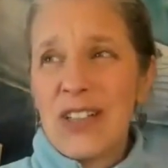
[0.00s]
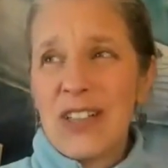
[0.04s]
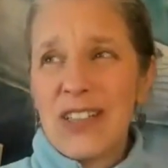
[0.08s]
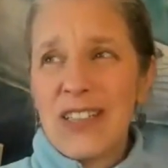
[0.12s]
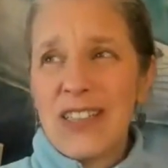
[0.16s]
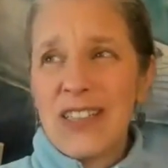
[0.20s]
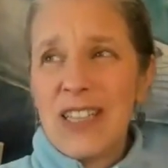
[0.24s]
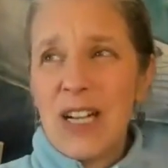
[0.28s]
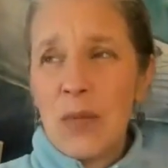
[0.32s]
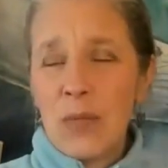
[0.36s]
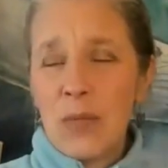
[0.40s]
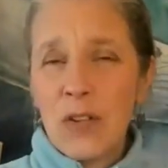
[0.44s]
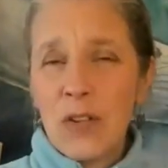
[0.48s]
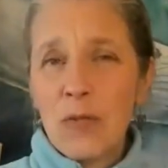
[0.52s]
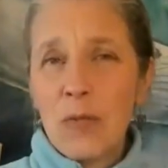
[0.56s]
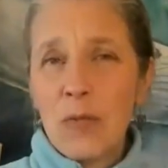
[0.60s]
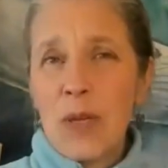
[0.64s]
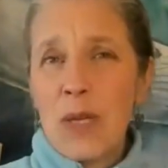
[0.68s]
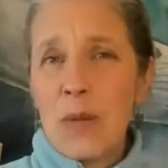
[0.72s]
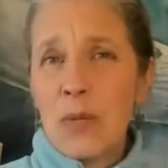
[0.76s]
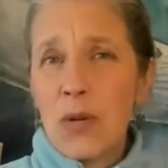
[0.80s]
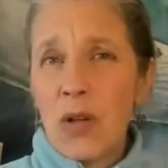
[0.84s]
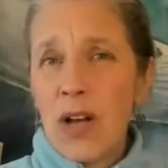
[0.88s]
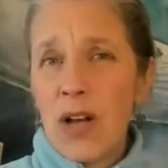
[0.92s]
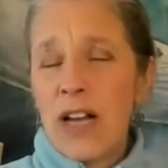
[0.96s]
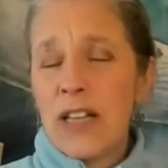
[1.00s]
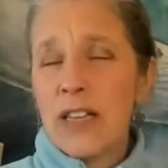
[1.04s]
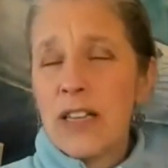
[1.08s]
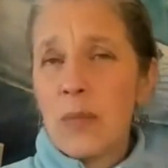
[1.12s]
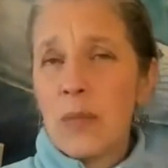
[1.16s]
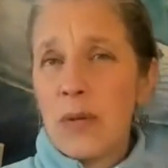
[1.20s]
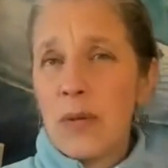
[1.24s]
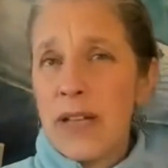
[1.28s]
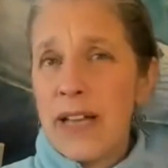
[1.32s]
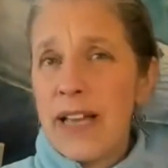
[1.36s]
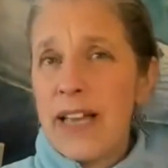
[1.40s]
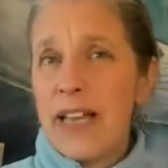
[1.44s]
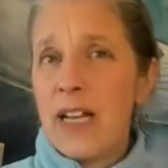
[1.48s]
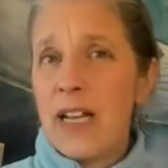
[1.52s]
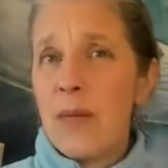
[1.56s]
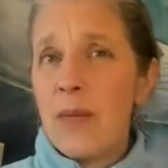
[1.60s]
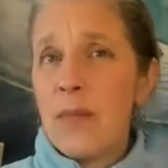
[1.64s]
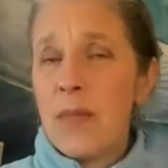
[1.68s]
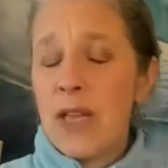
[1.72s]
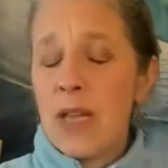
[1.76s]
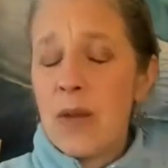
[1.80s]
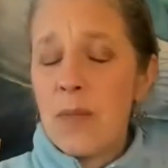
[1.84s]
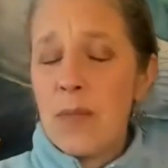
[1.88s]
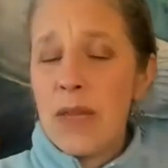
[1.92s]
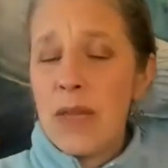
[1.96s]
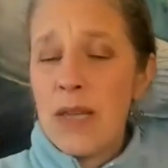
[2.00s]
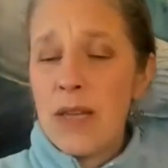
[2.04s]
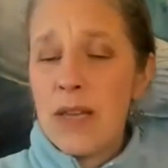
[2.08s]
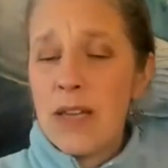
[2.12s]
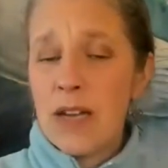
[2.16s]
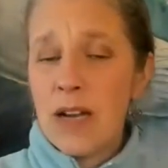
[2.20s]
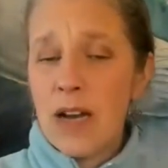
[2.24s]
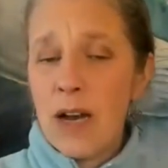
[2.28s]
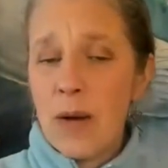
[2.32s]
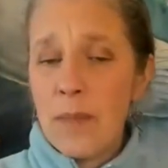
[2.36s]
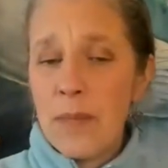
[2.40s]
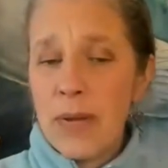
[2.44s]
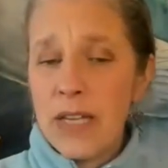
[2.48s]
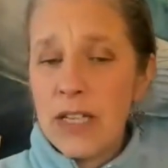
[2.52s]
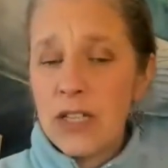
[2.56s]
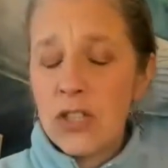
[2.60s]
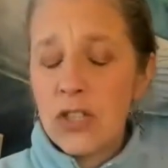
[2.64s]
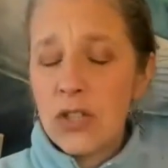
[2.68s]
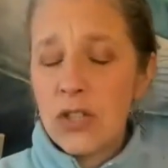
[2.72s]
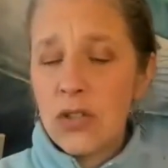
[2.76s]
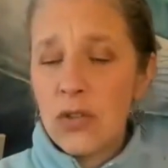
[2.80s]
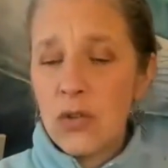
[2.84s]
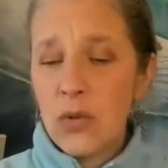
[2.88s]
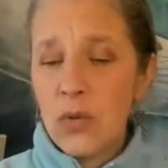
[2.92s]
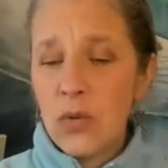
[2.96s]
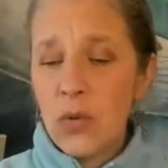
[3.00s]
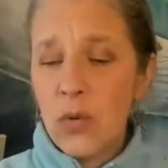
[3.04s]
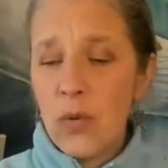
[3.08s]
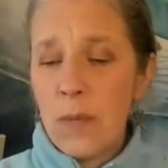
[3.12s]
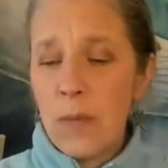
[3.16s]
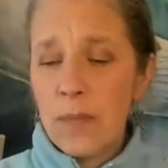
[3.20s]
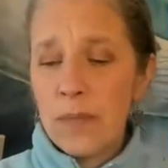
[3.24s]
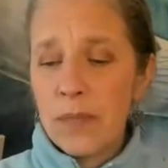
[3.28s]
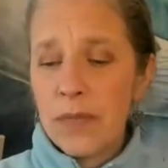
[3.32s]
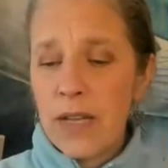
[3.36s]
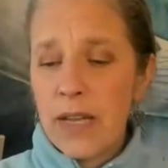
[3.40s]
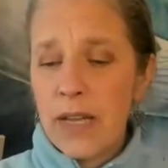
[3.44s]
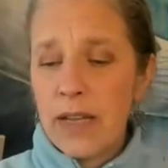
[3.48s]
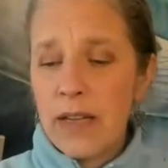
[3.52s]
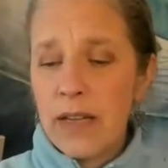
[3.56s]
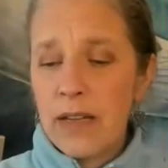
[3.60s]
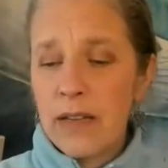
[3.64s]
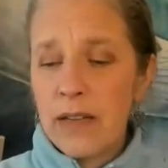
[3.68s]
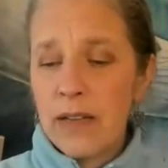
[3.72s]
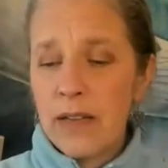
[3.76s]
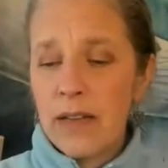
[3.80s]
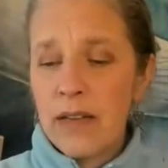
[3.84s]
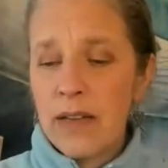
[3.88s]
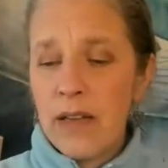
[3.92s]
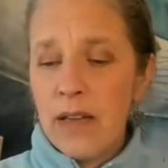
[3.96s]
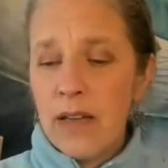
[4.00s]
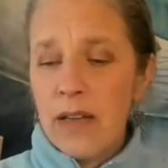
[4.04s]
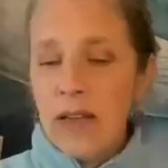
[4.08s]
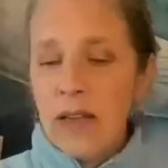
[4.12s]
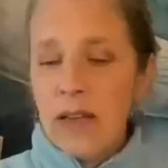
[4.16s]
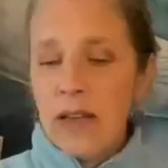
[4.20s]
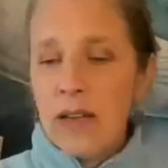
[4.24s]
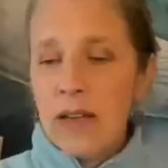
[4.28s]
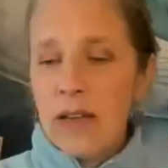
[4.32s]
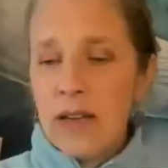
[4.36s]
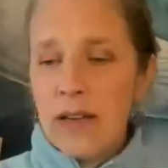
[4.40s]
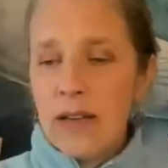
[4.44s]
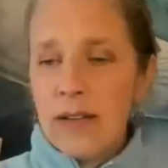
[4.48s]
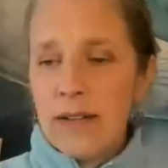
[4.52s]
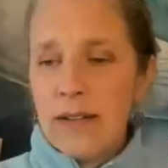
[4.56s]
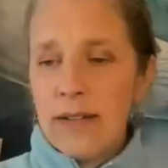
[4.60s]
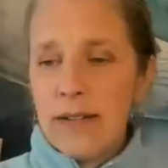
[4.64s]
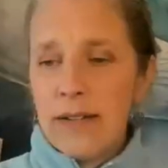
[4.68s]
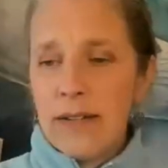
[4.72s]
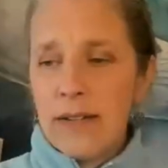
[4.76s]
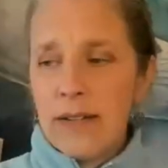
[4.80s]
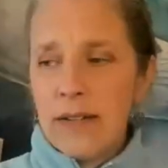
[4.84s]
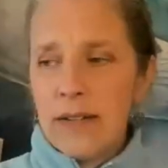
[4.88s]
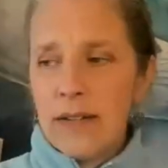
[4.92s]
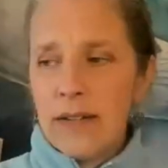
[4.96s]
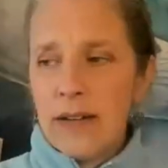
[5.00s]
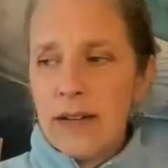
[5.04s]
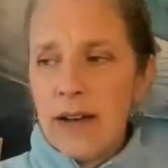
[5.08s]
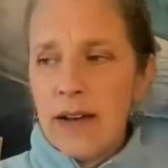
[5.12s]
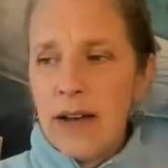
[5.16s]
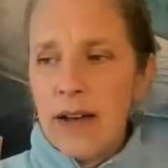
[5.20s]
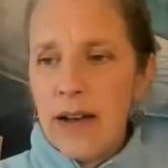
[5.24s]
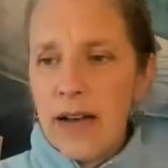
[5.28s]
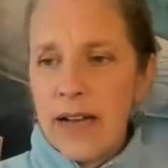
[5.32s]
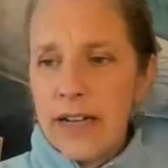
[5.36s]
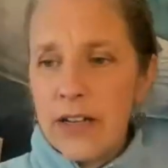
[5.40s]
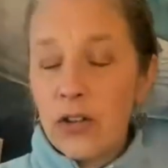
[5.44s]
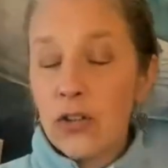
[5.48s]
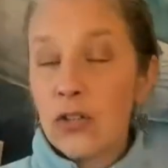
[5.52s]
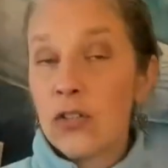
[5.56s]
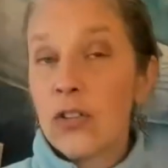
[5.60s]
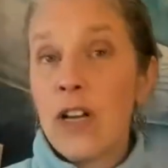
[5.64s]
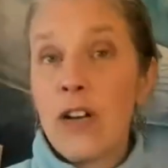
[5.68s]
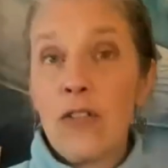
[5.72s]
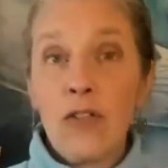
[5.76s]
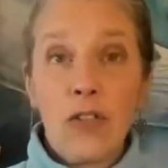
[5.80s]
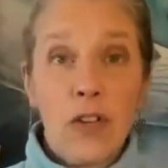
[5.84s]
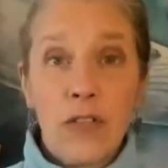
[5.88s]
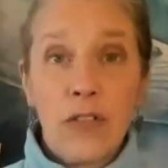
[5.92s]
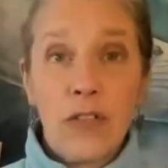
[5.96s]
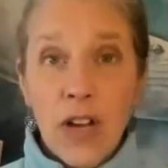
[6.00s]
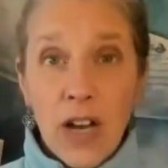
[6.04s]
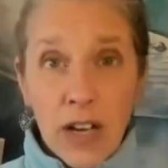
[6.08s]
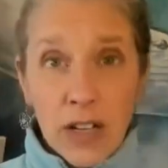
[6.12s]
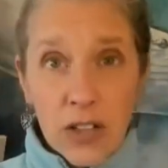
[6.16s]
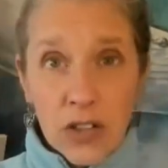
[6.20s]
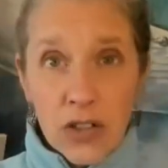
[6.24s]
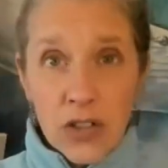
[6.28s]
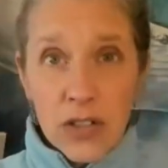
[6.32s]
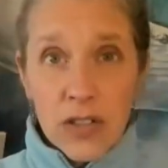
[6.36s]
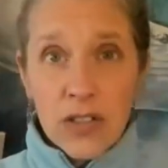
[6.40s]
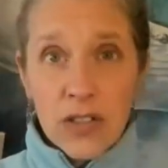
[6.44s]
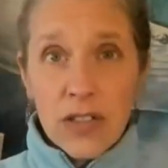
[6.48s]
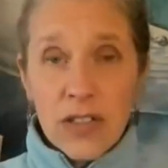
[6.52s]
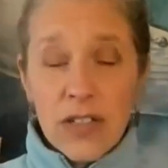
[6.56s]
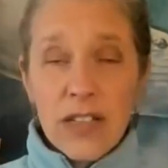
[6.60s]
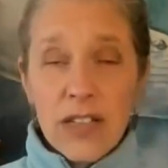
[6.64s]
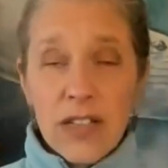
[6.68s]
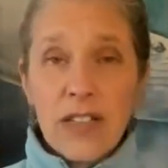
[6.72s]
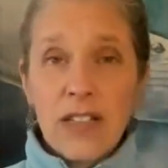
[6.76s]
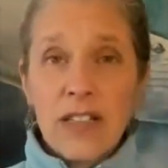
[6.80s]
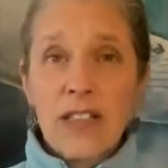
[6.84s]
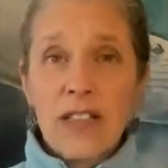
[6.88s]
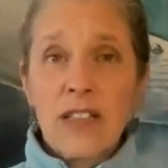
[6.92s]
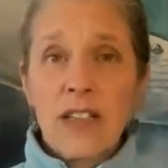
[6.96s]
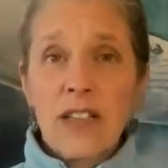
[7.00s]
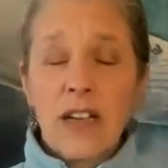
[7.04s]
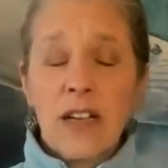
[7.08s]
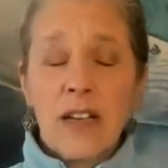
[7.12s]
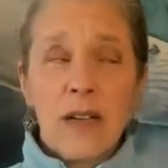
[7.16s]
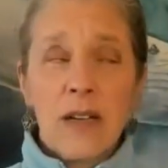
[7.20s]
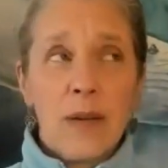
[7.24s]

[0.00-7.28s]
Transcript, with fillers: a number of people on the planet maybe coming to a higher level of consciousness,